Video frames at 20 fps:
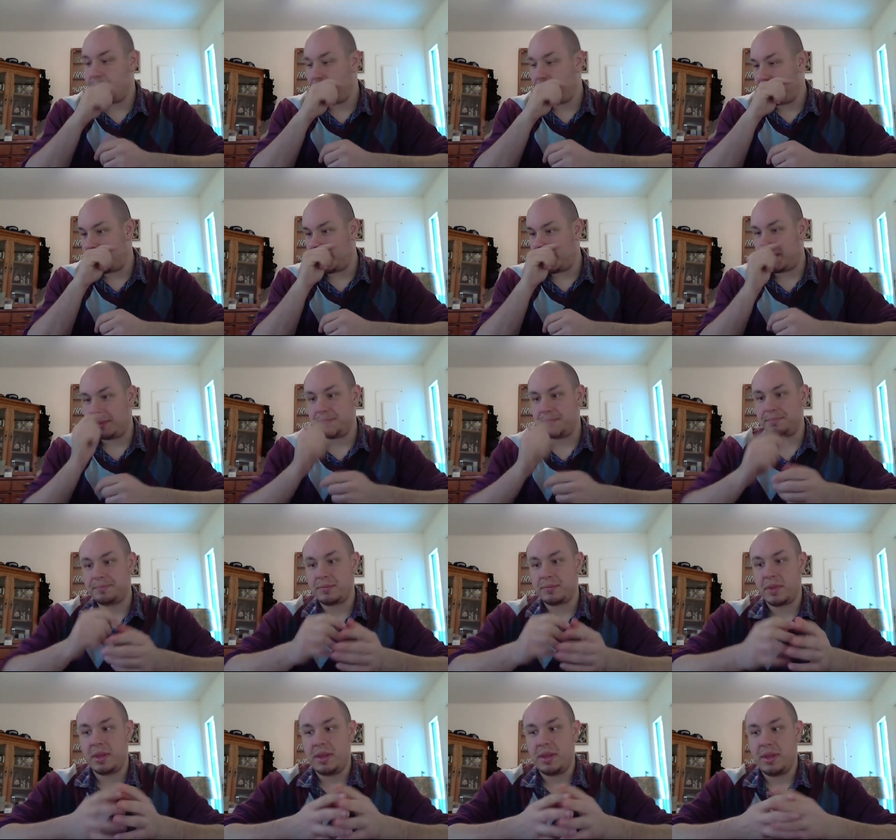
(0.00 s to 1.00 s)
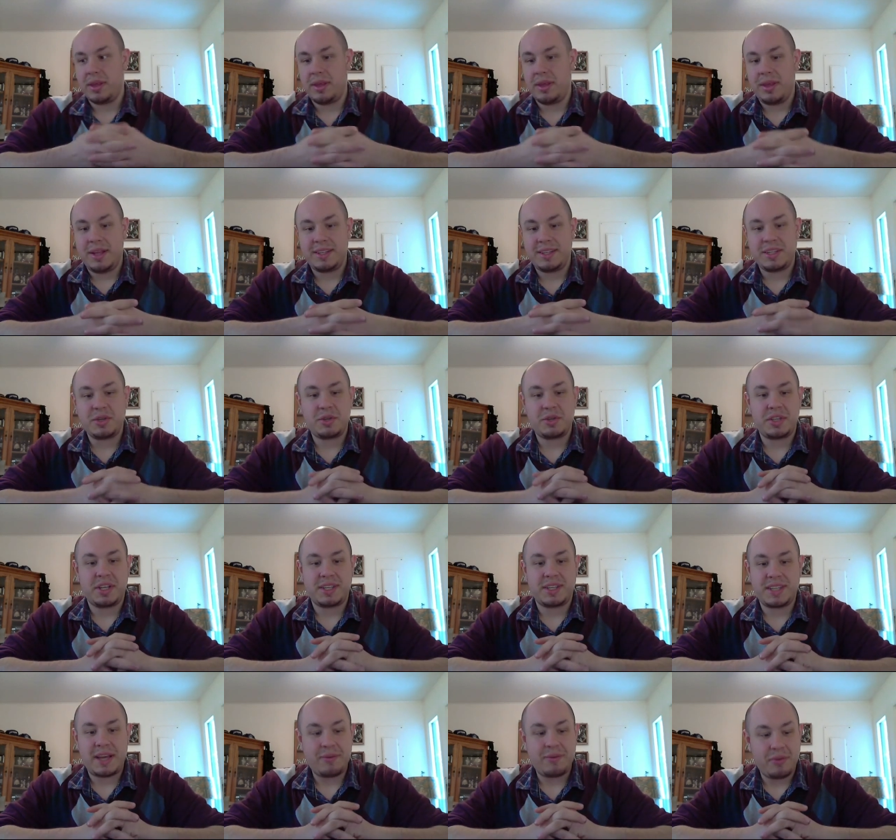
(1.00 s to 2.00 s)
But um, it's interesting
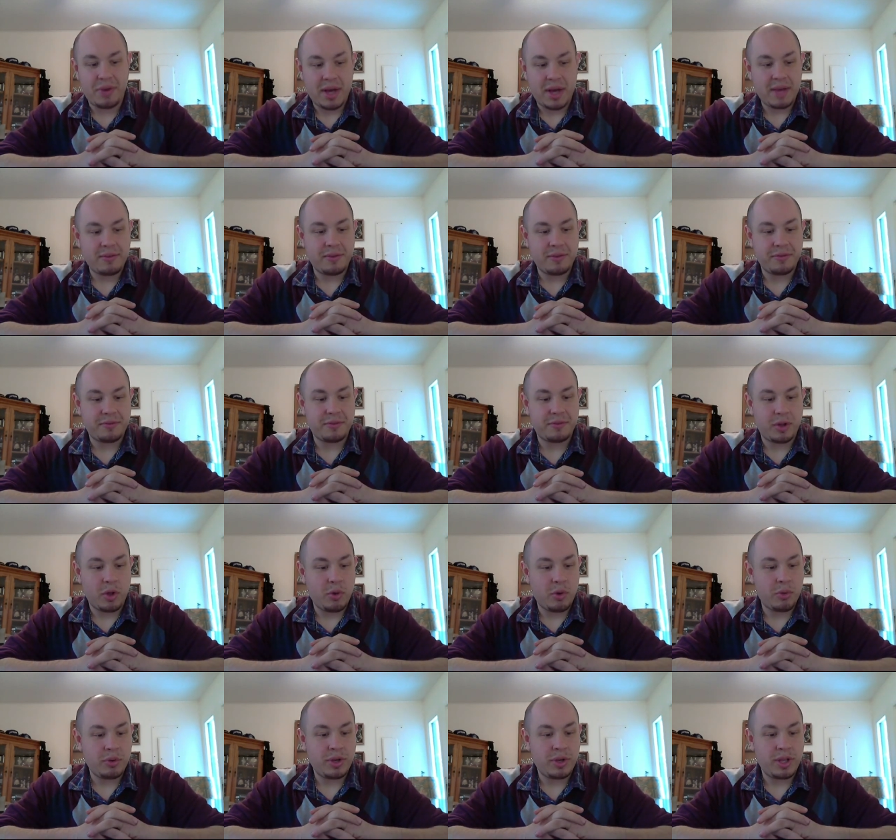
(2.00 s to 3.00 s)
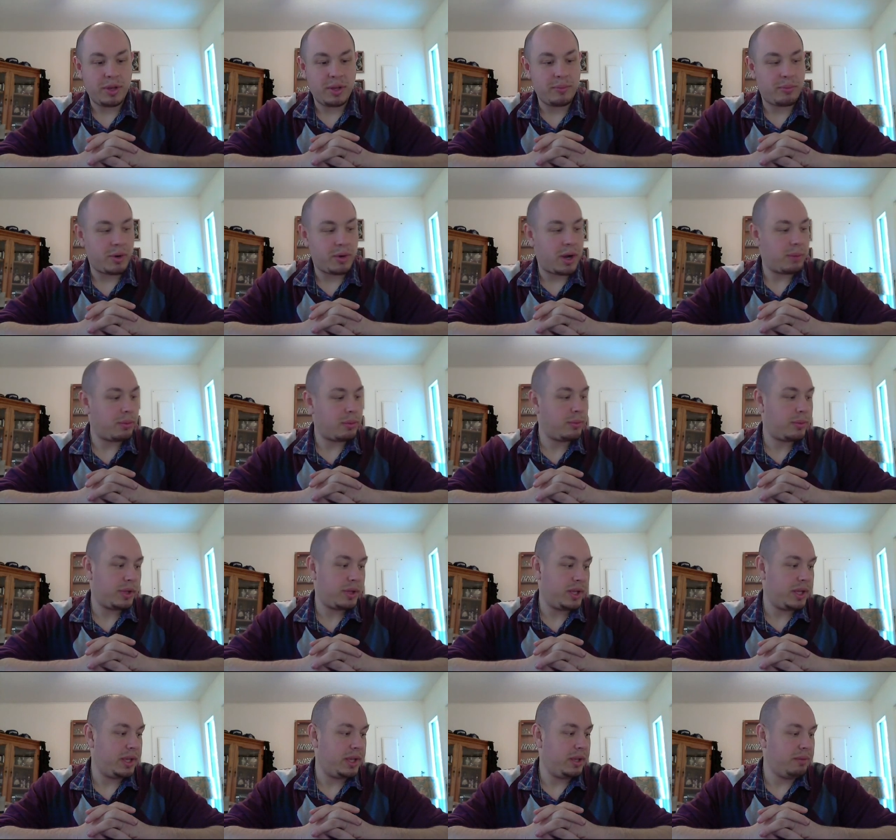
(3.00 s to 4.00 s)
because I haven't I haven't flown in
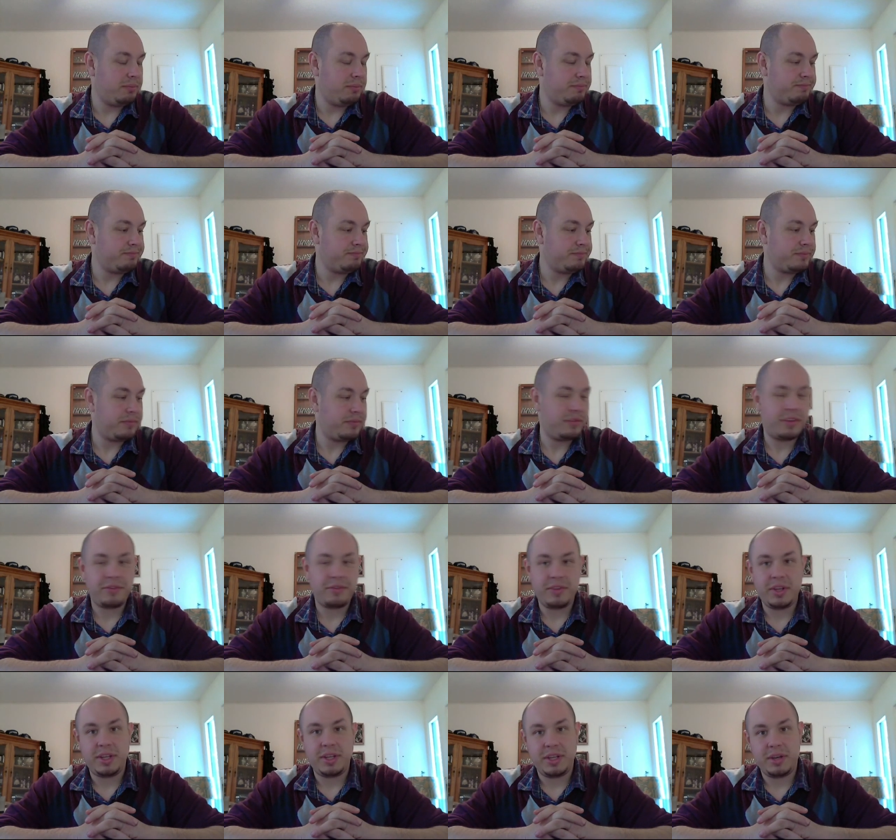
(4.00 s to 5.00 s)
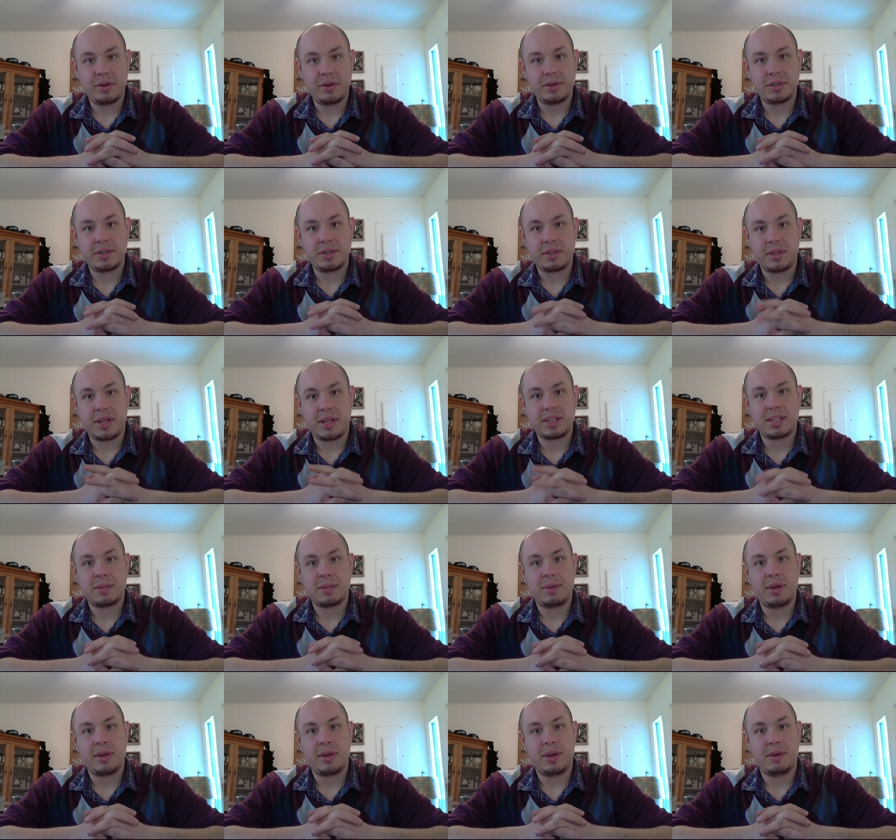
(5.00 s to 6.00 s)
probably 15 years. Last
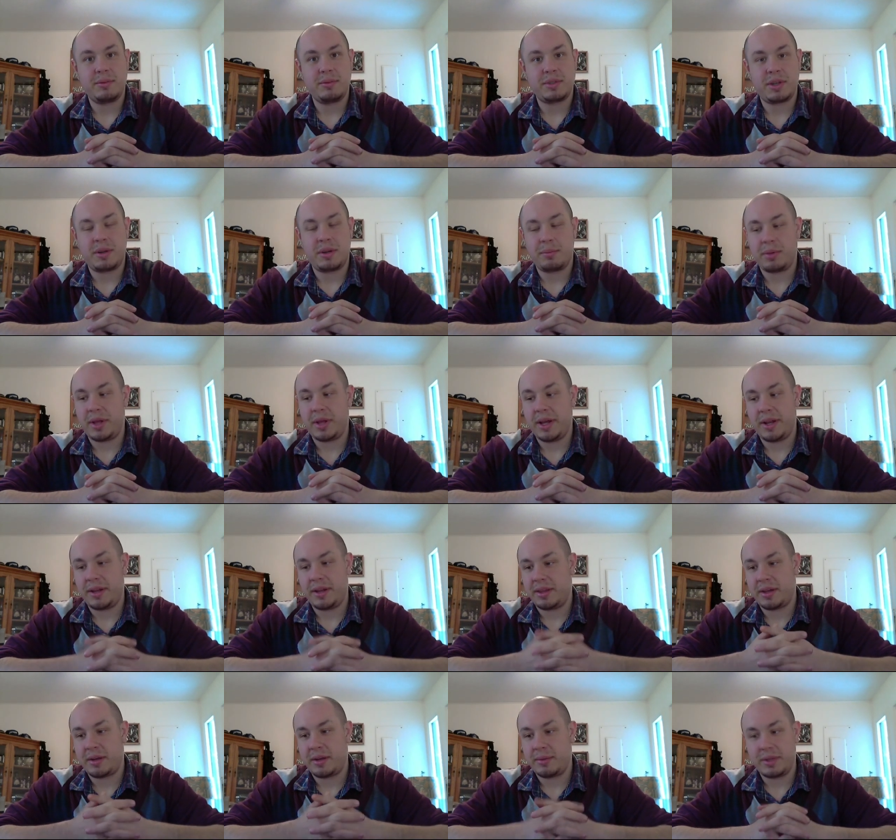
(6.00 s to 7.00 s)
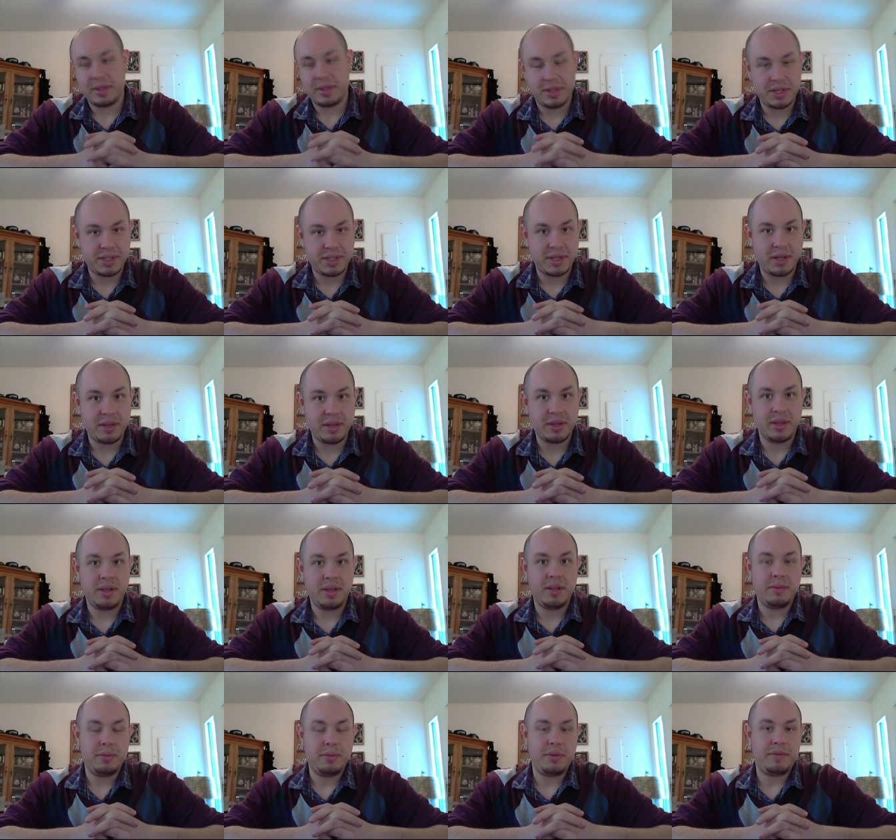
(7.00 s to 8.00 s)
time I, I was on a plane, I think I went to Disney
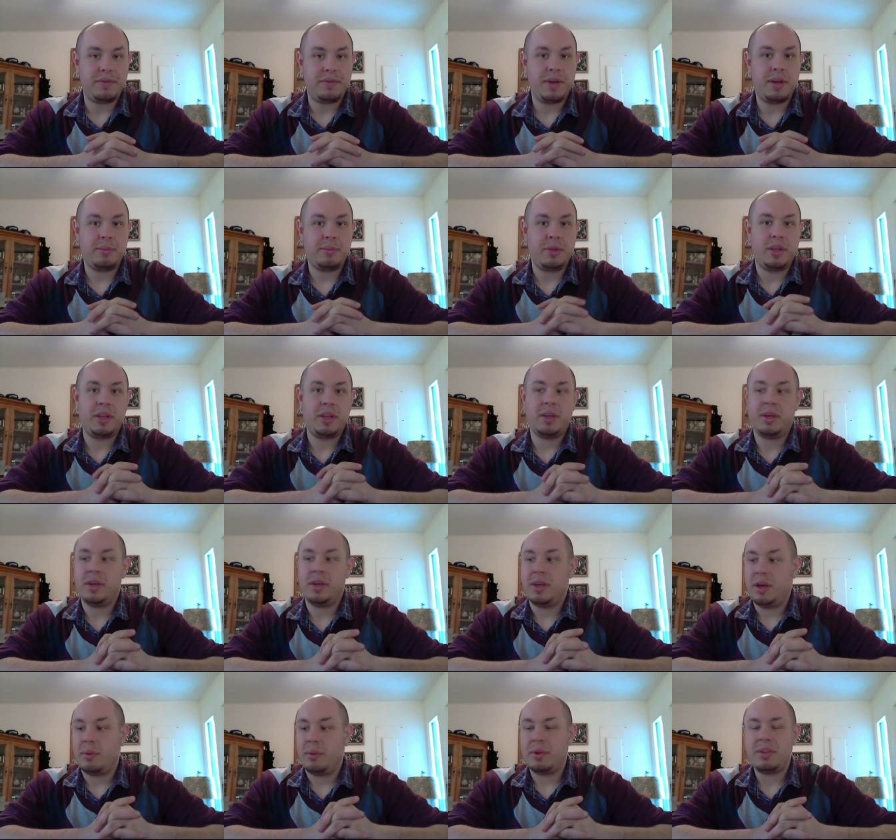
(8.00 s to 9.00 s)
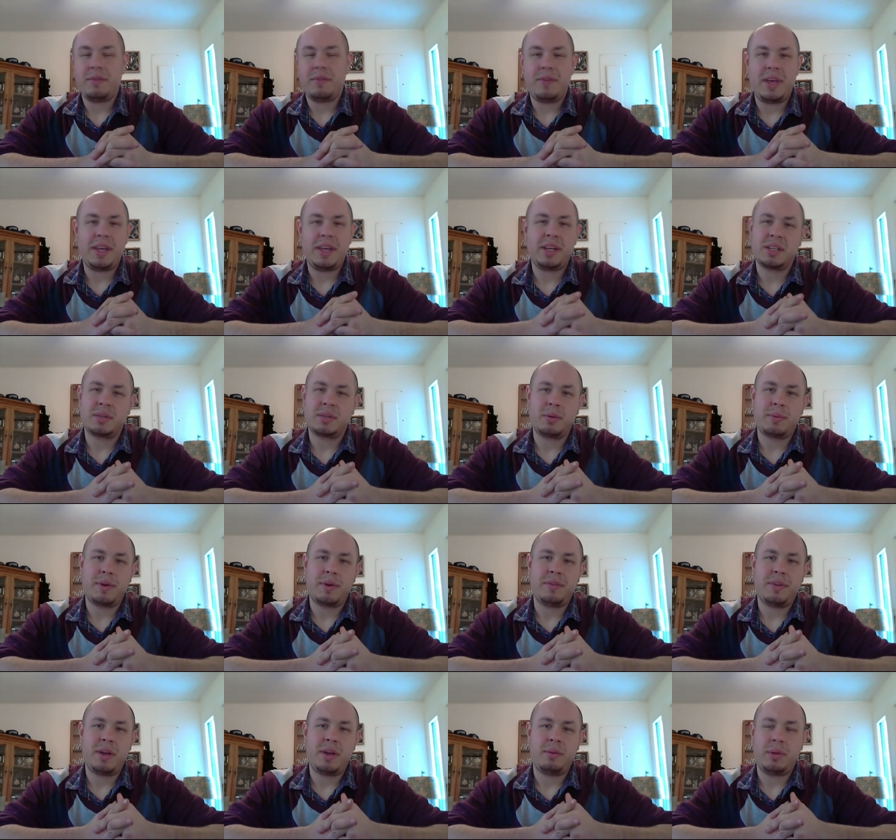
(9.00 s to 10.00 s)
with the family. I went to Vegas with my
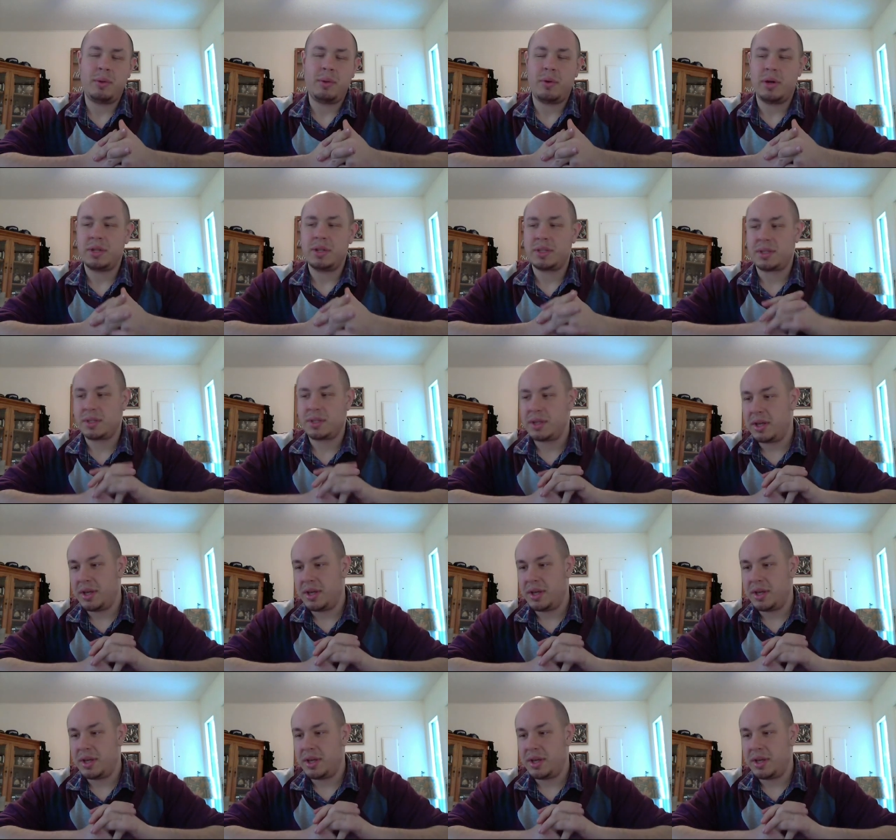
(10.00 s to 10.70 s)
family once.